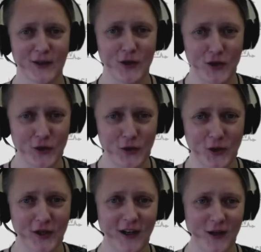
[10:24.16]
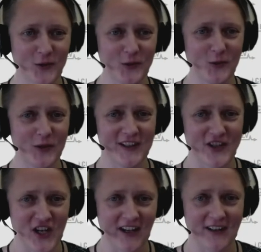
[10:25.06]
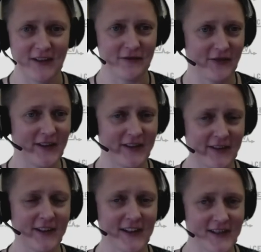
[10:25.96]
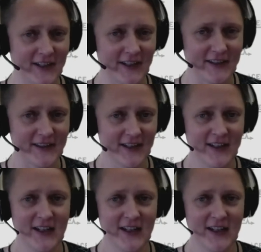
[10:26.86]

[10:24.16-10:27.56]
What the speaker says: cure how to check if anything has leaked.